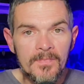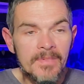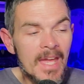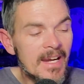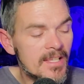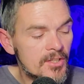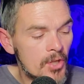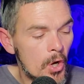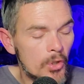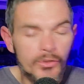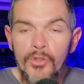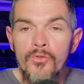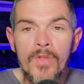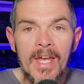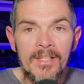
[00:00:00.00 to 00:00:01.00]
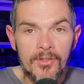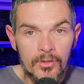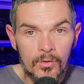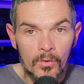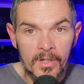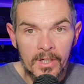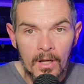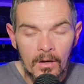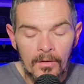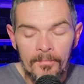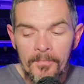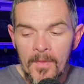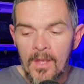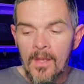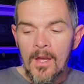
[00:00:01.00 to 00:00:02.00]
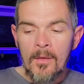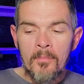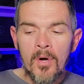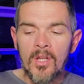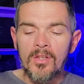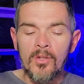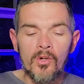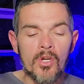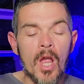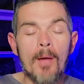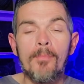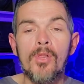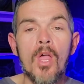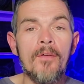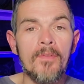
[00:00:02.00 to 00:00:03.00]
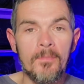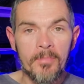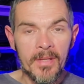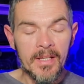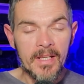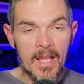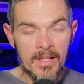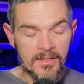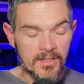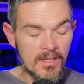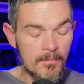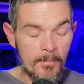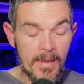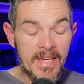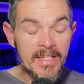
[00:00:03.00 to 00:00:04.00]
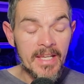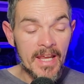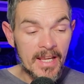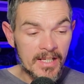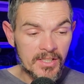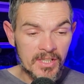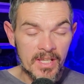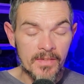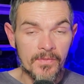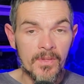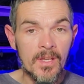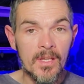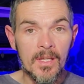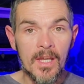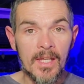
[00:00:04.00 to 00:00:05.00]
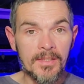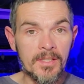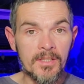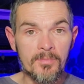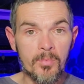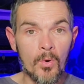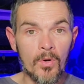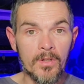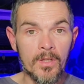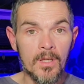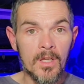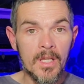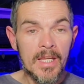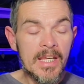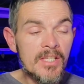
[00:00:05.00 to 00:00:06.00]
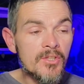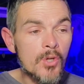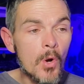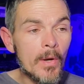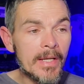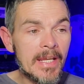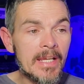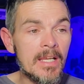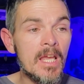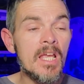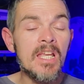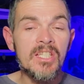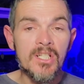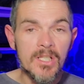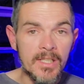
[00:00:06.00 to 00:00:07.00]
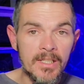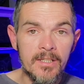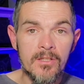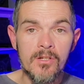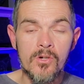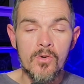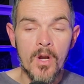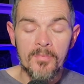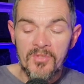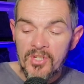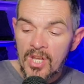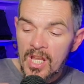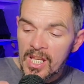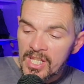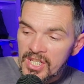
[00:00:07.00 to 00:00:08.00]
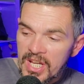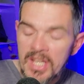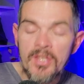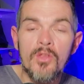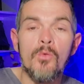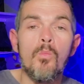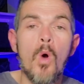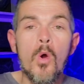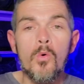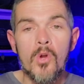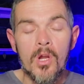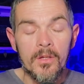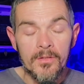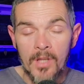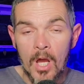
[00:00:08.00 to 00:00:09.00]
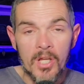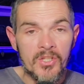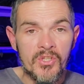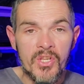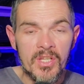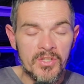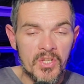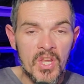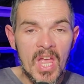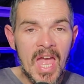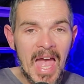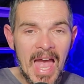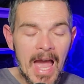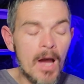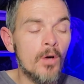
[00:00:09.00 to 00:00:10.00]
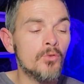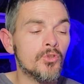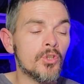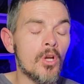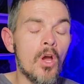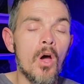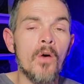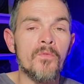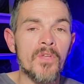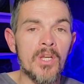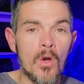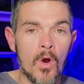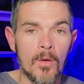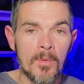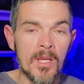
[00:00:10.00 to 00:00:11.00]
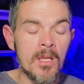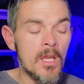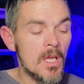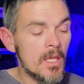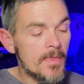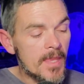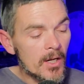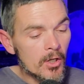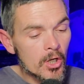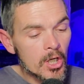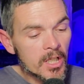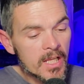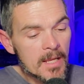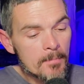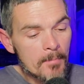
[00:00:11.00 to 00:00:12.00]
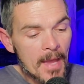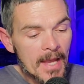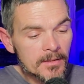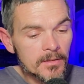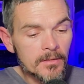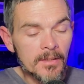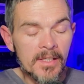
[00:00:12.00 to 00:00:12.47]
that is all to that story, y'all. But look, I'm loving Pete Hegseth at this point. He is going in, he's cleaning the corruption, he's getting the woke nonsense out of the Army. They're going to get back to